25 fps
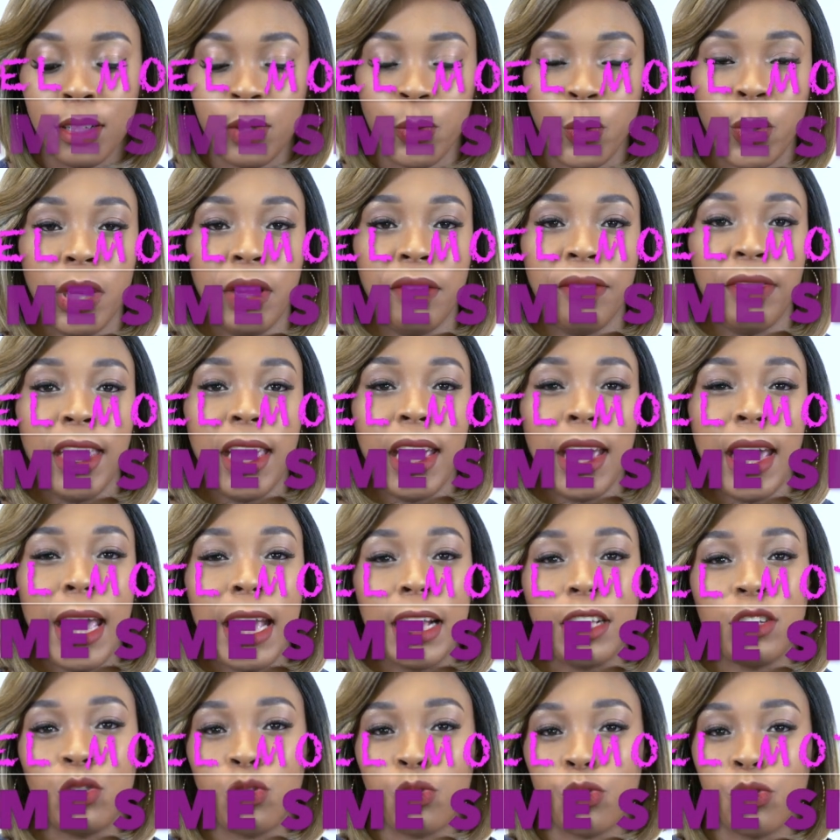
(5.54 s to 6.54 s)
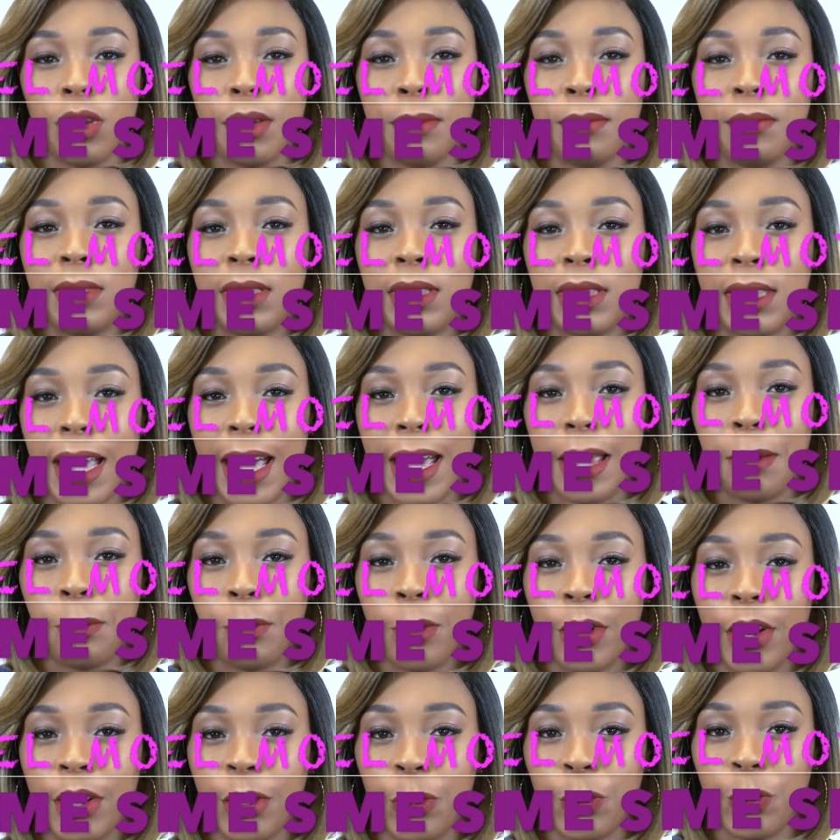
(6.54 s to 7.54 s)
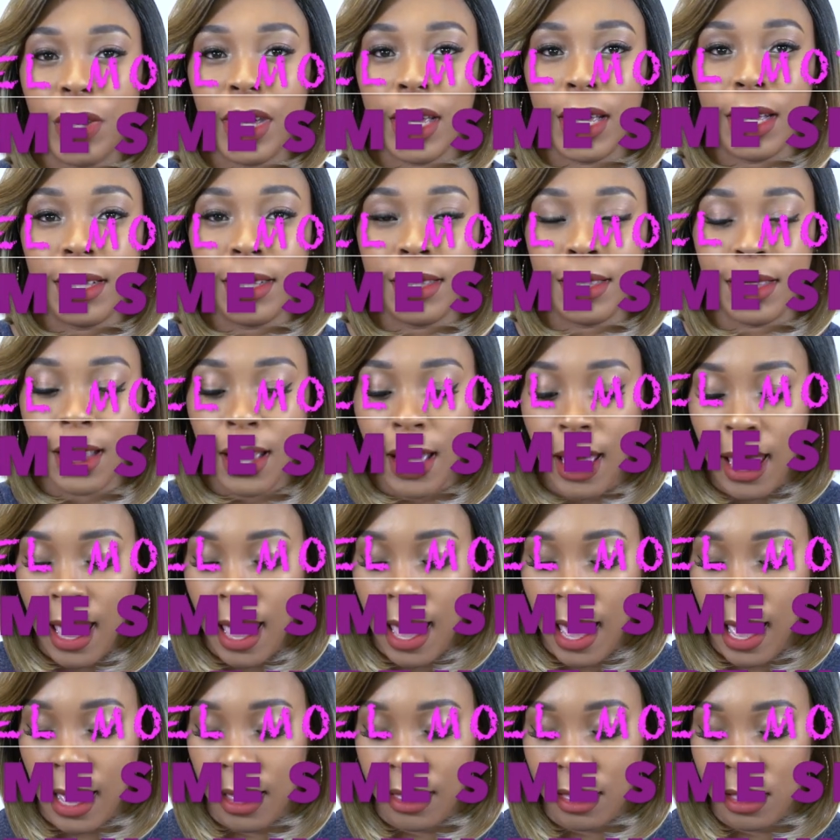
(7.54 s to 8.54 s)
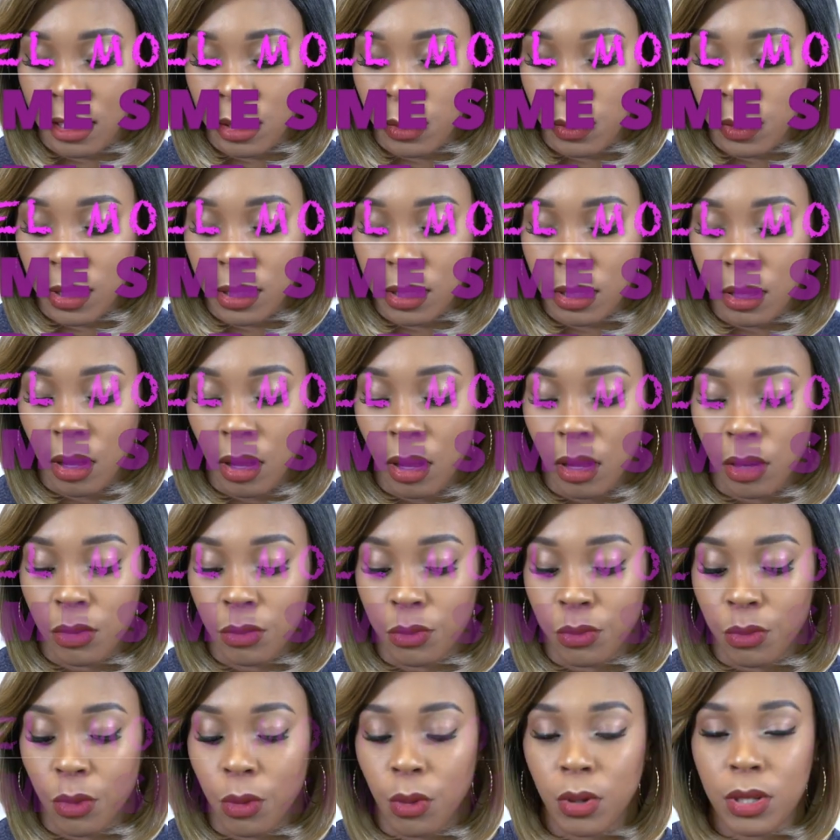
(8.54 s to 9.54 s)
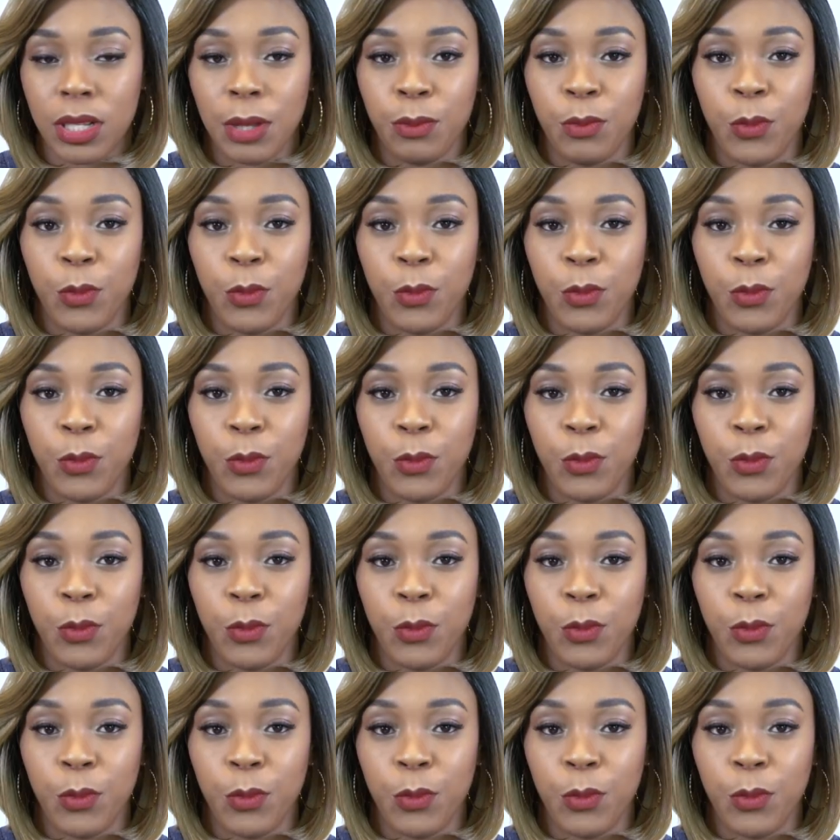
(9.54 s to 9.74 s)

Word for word: It's one of their extreme side part wigs, and this one is called Rose.